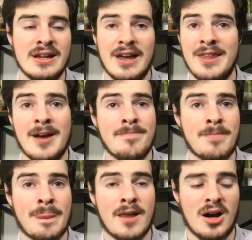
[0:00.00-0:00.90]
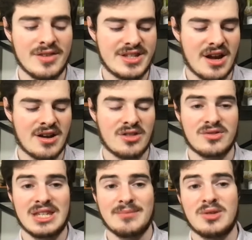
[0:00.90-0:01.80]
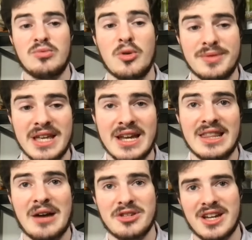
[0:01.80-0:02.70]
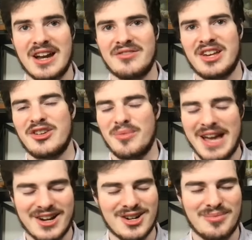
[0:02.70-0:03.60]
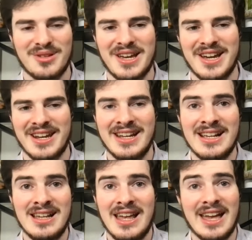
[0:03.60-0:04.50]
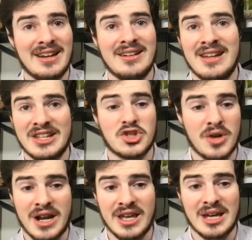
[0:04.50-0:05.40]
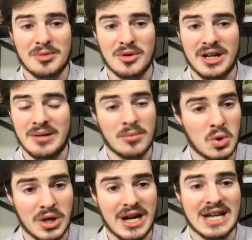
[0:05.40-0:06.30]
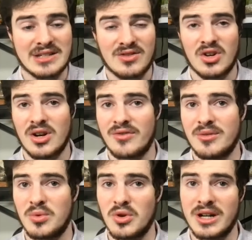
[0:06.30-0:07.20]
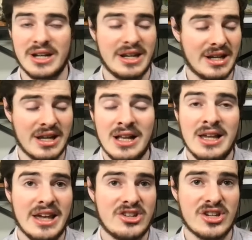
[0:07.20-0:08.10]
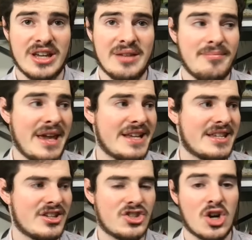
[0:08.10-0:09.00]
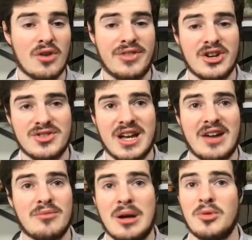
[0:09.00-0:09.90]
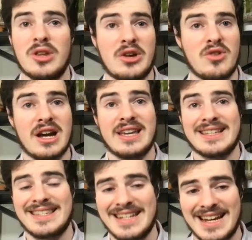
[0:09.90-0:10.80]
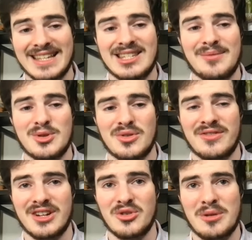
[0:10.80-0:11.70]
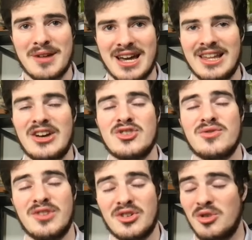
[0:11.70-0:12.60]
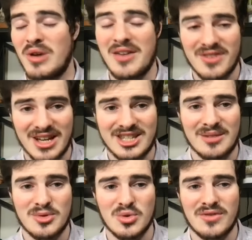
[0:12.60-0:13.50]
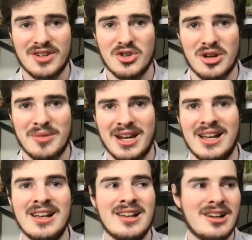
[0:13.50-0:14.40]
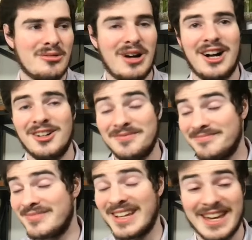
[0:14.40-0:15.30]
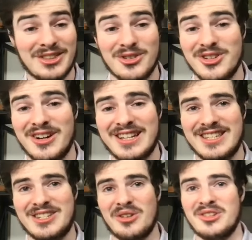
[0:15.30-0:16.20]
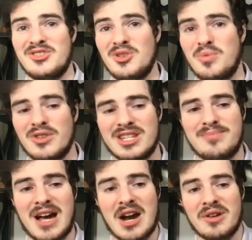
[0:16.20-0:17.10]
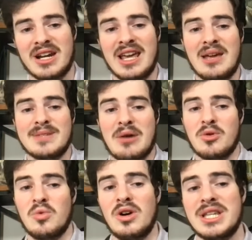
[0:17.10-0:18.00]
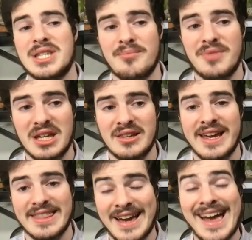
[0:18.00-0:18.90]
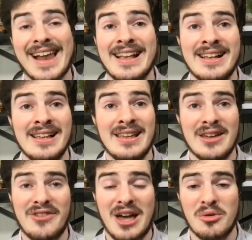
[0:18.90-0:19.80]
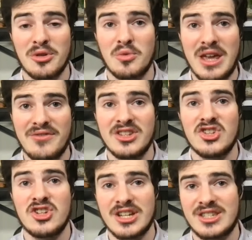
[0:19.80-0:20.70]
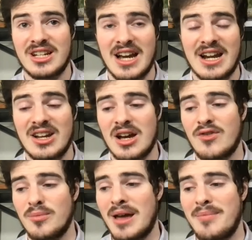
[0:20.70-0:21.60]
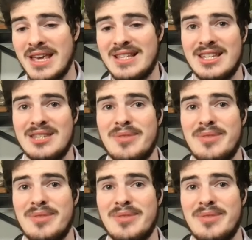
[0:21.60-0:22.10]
And then all of a sudden another team swoops in. And that was kind of like your backup plan. And it's training camp already. And more guys have gone off the board. And it just, it makes it so if there's not, remember, like Rocky Asin had some sort of an agreement. Alejandro Villanueva had some sort of an agreement. Well, again, those aren't necessarily super inspiring names. I would want something like that if I were the Ravens, just to kind of cover my bases.